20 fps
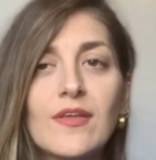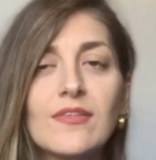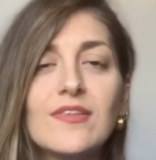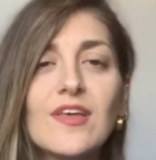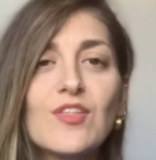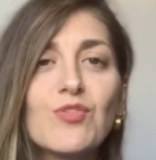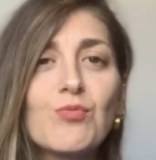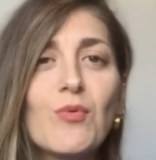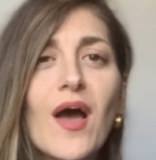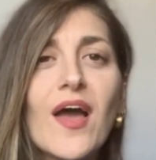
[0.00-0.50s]

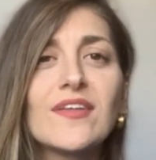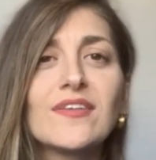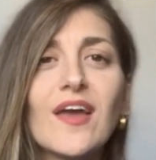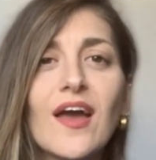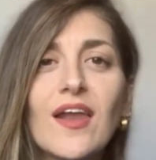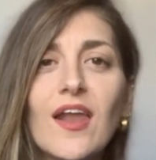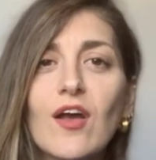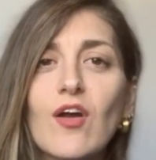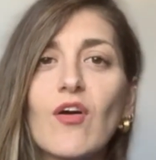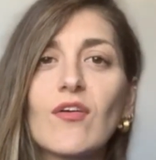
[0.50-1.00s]
That's why they
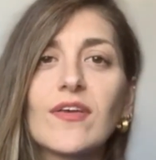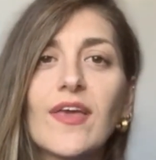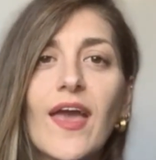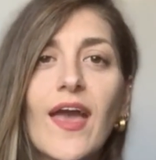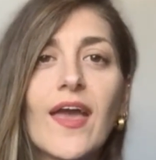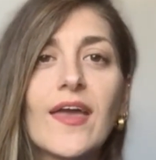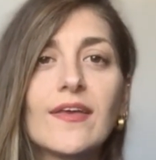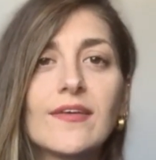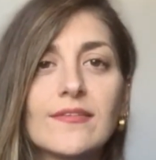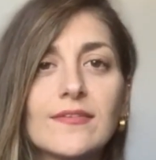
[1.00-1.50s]
are like,
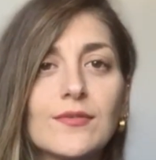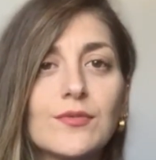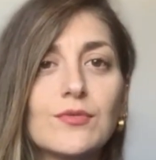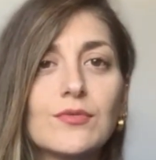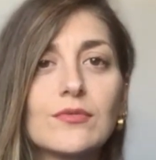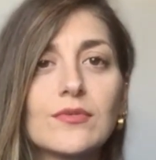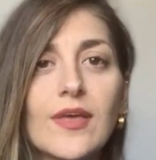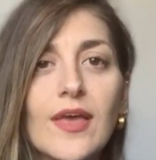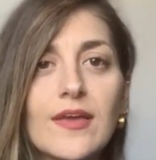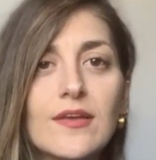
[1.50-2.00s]
okay,
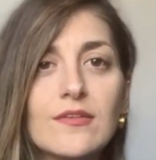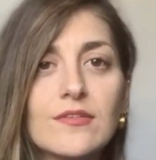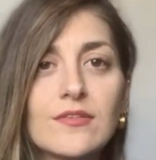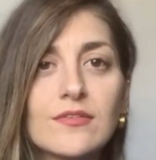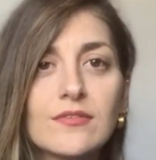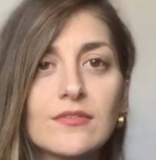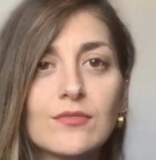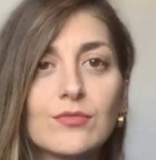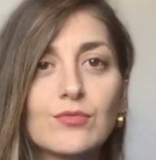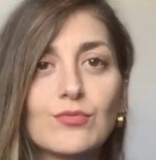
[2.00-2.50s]
who
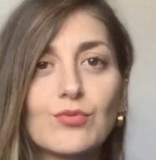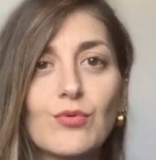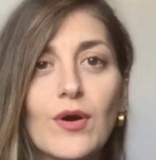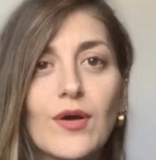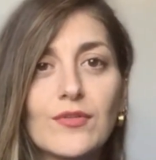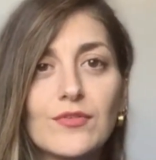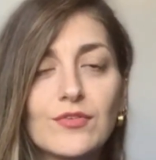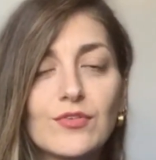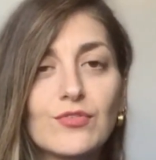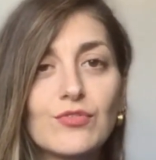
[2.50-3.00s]
cares,
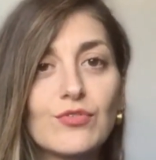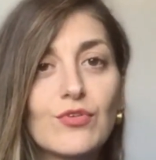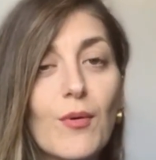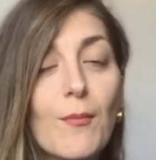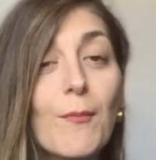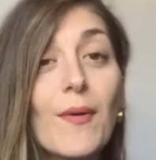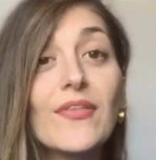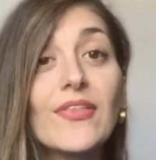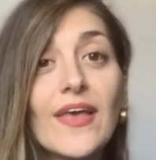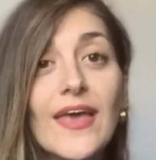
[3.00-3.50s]
200
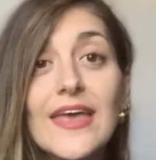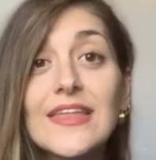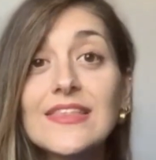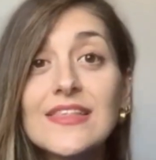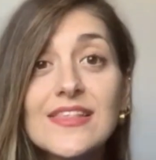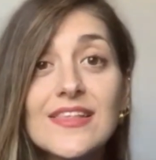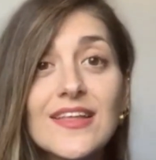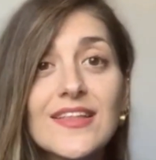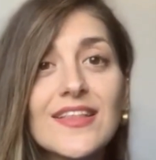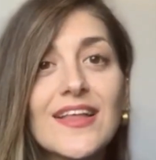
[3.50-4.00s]
euro. But
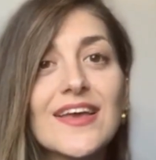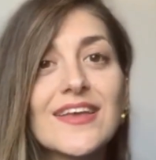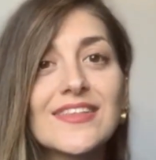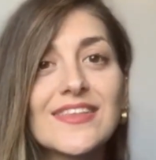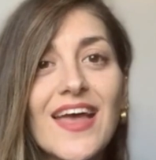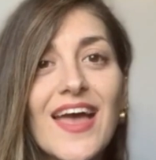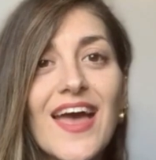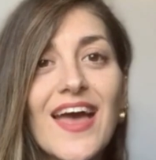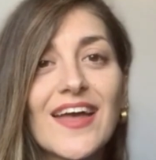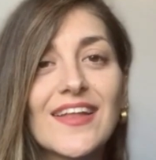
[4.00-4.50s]
it's not like
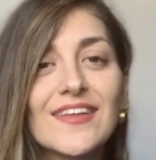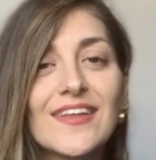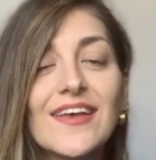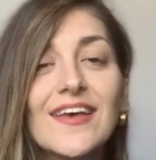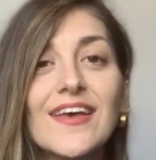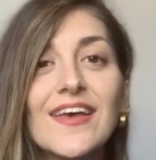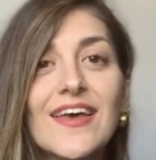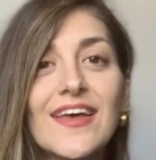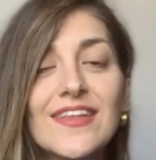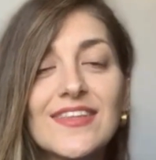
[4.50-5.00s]
that.
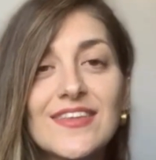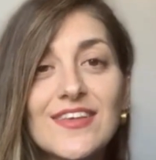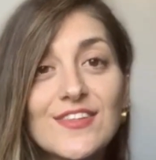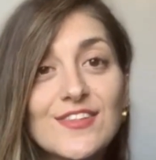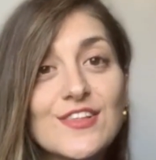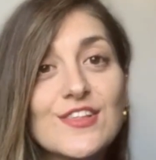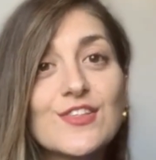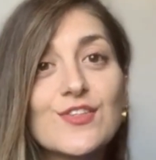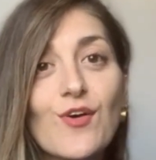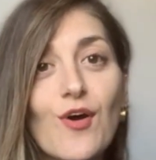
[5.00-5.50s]

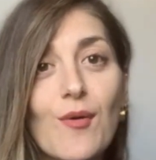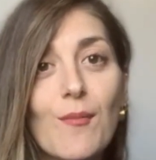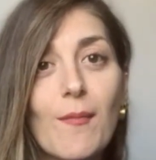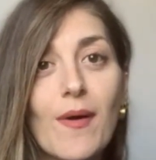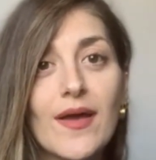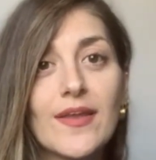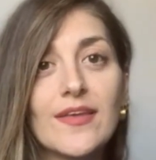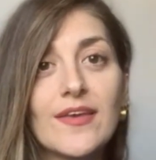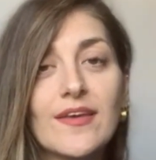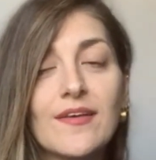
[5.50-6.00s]
This is your
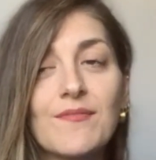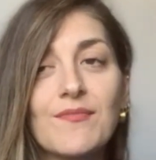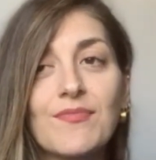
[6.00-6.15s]
money.